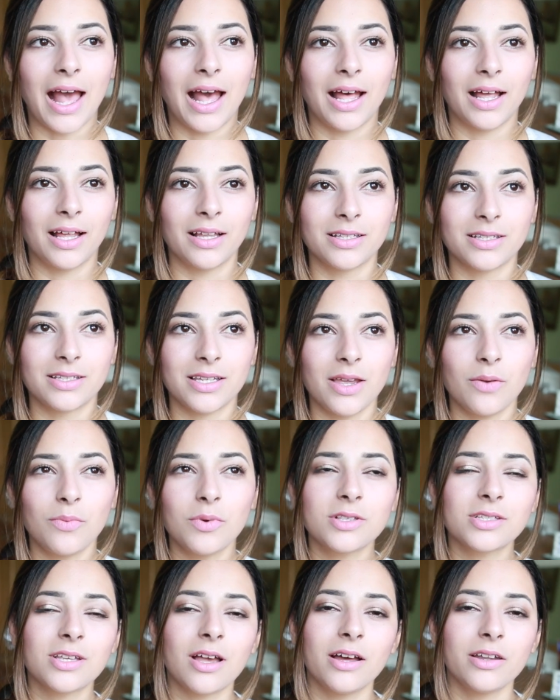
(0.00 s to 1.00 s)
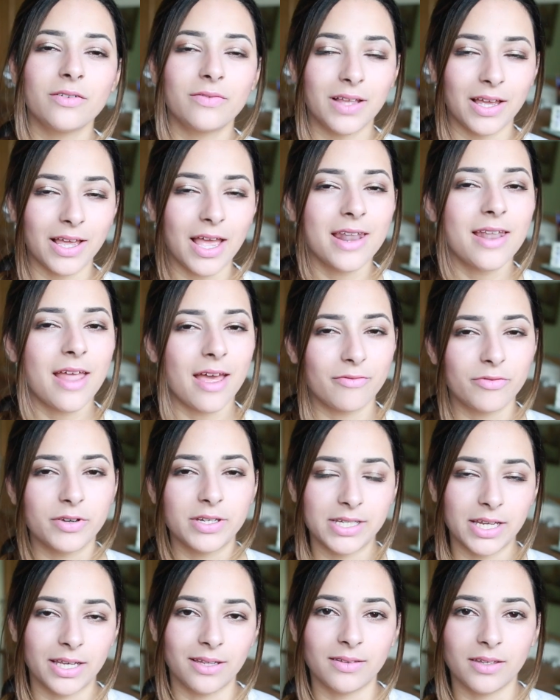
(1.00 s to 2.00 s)
and it was kind of like an
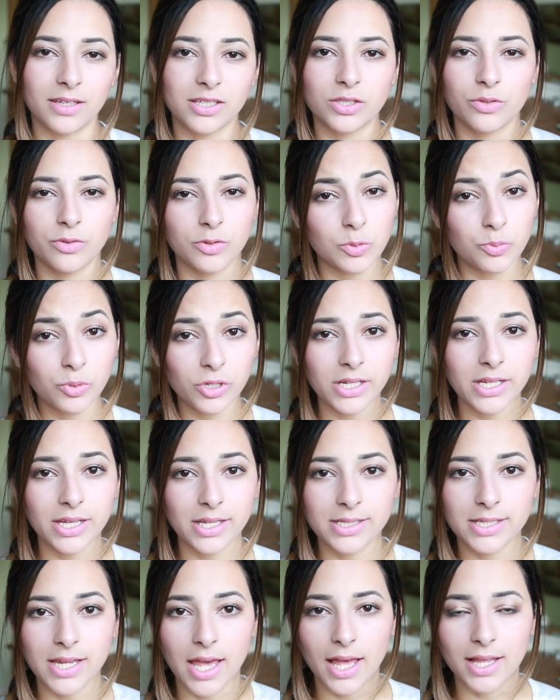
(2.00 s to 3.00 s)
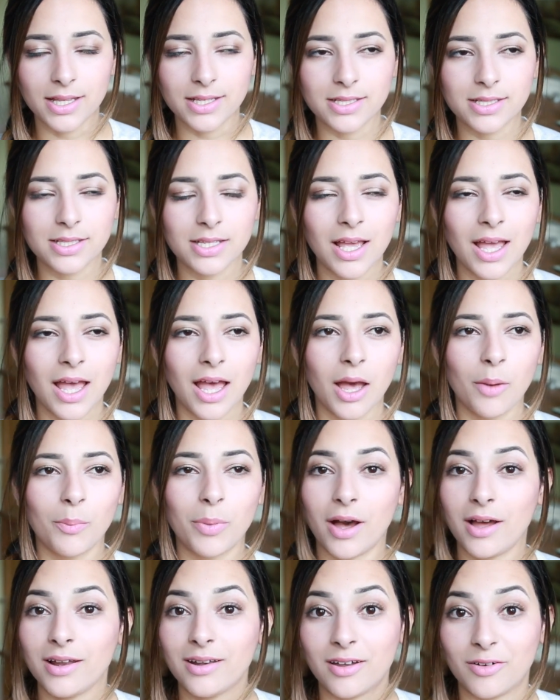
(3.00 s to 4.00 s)
everyday thing, so it was pretty intense,
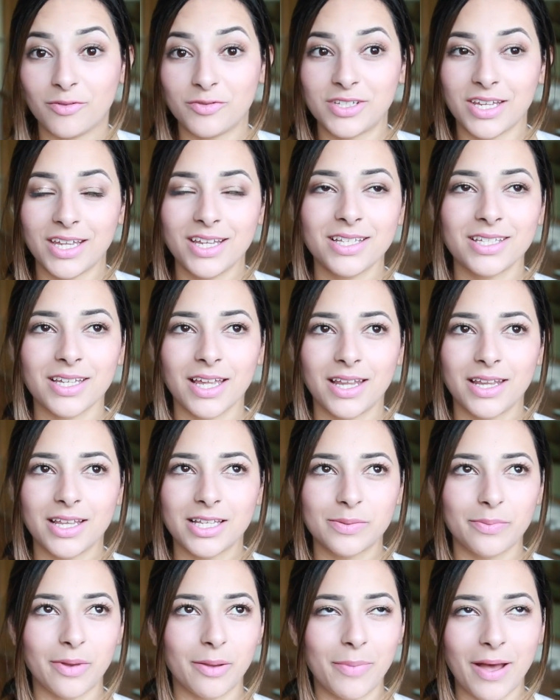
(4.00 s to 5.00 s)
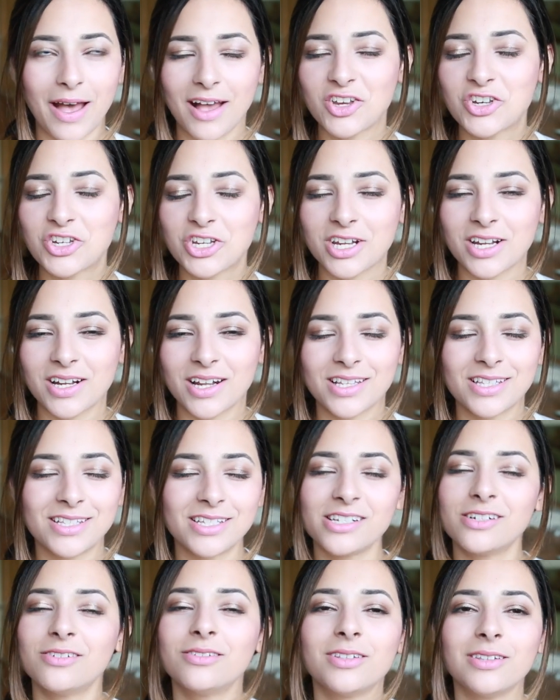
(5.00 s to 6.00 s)
but I loved it and it's my passion and I
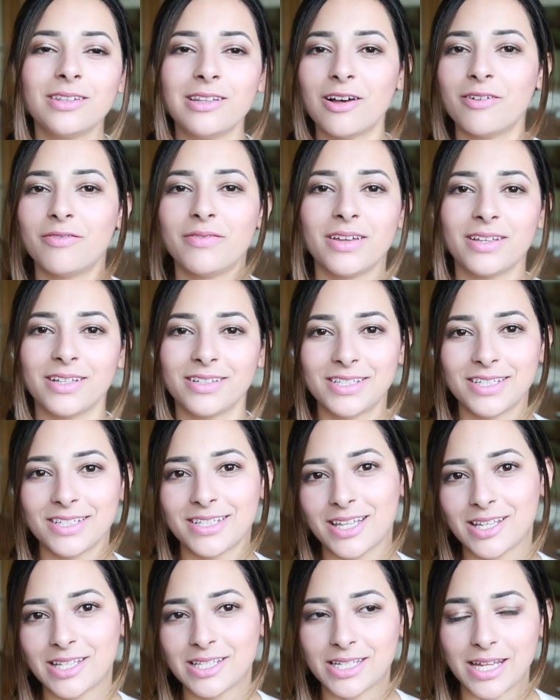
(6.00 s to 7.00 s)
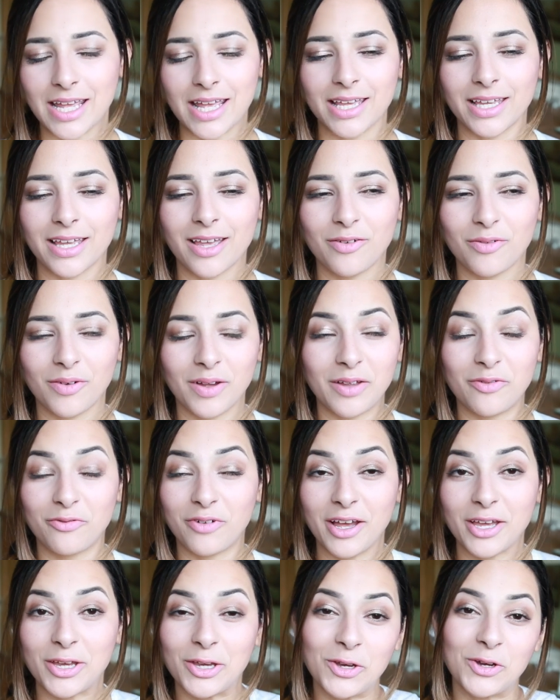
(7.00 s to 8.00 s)
still love it to this day. If
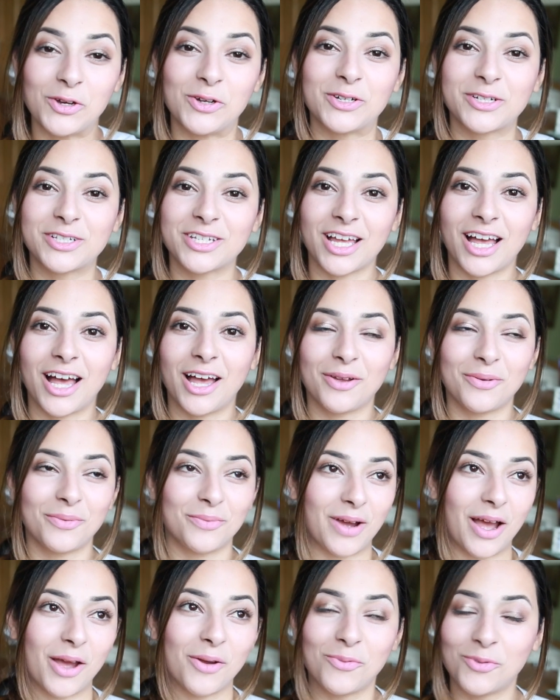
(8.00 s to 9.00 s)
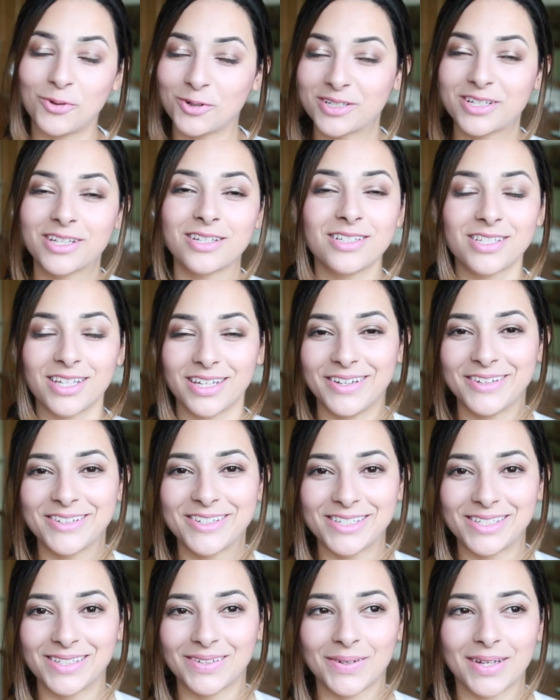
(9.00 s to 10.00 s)
I could, I would continue
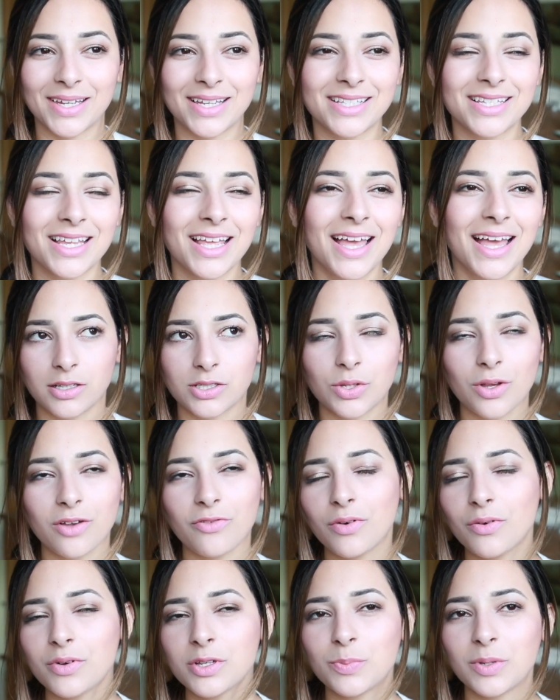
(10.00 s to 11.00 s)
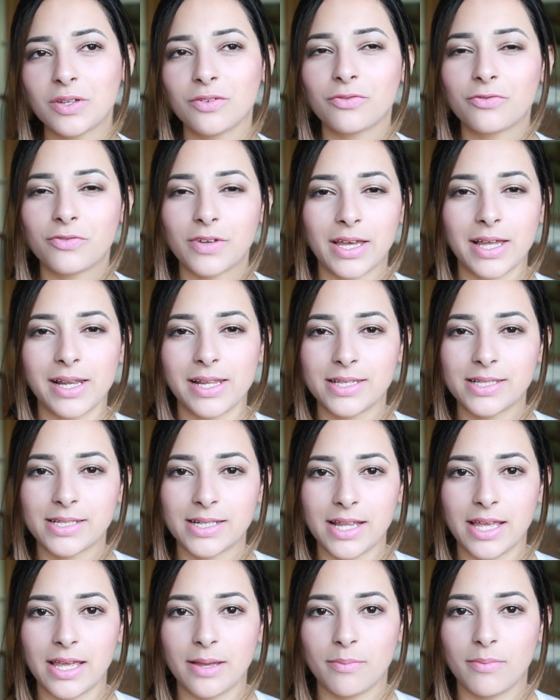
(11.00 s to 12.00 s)
to do it. So I've always been fairly
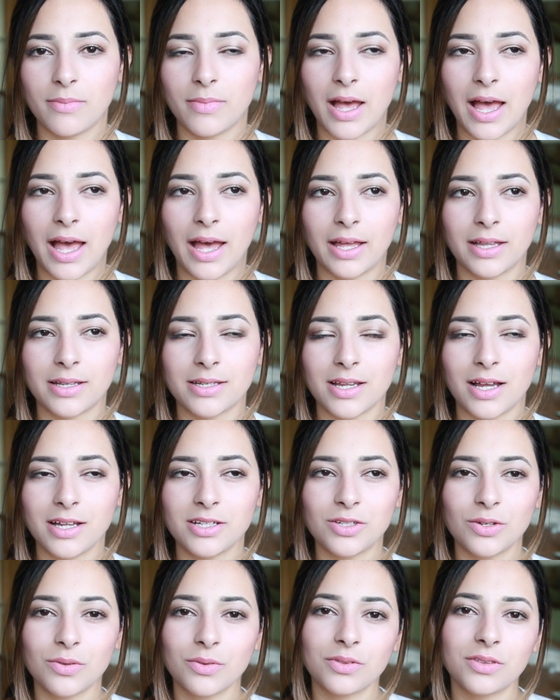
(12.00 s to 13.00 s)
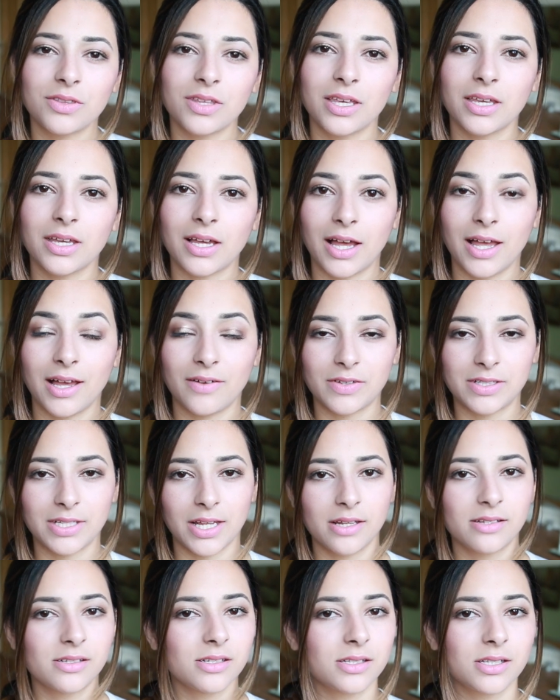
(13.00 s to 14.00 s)
slim, and I don't think I have a
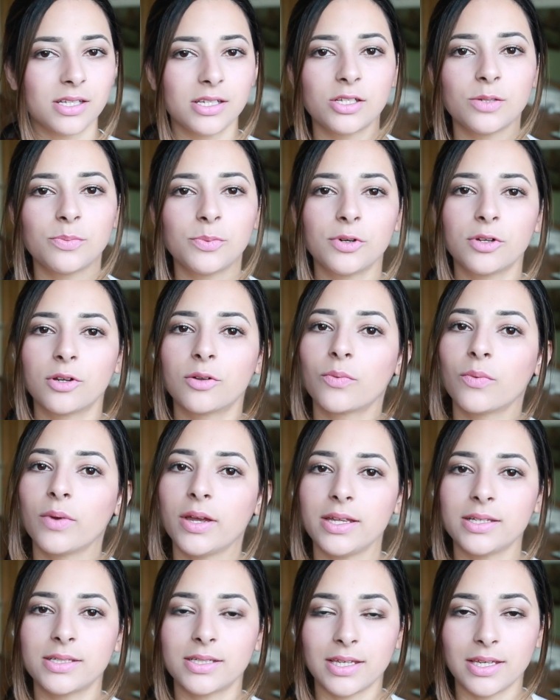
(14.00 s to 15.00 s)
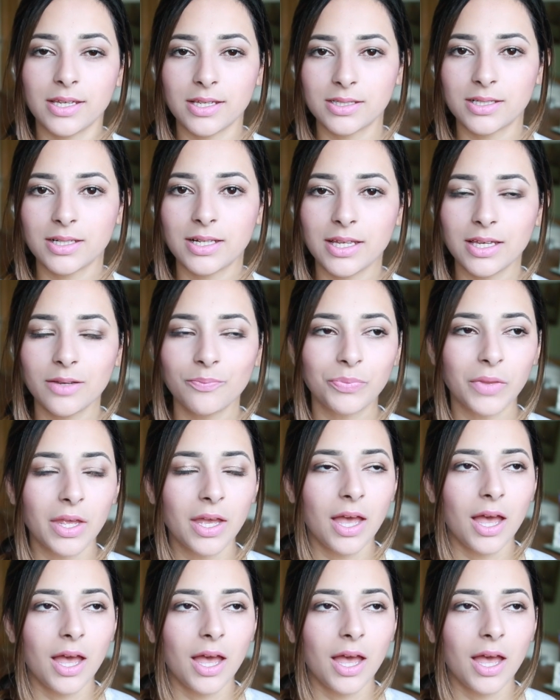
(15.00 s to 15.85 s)
tendency to put on weight easily.